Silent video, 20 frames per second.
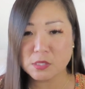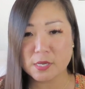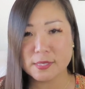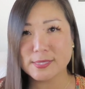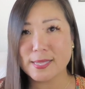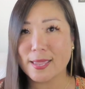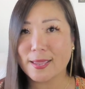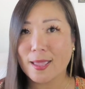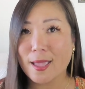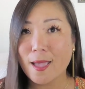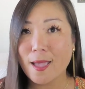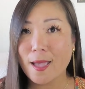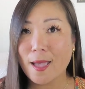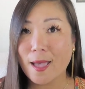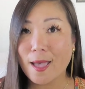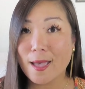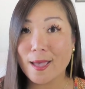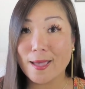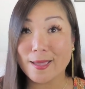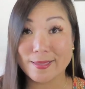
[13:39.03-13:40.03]
And I was like,
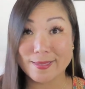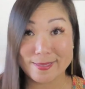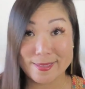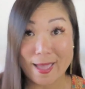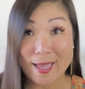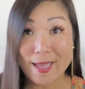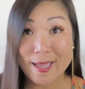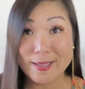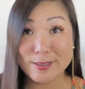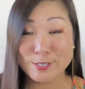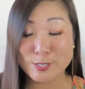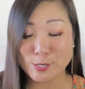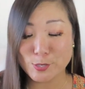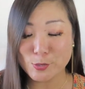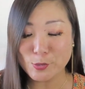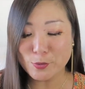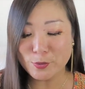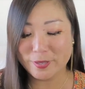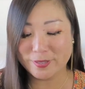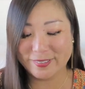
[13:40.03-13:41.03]
uh, yeah, I do.